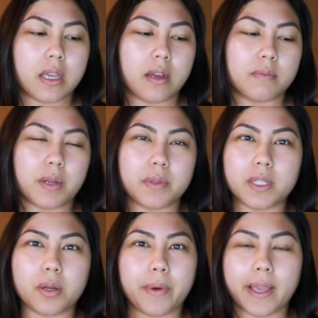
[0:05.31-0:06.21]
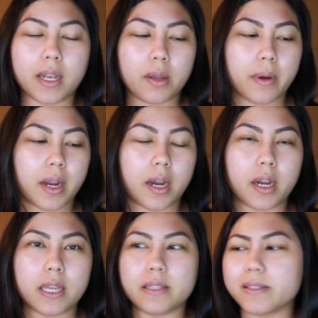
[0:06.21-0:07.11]
I'm not really going anywhere.
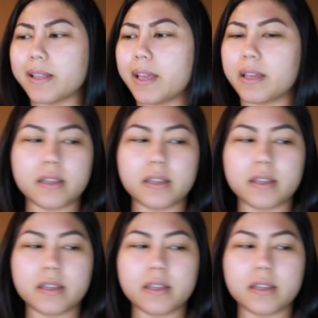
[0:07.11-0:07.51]
It's like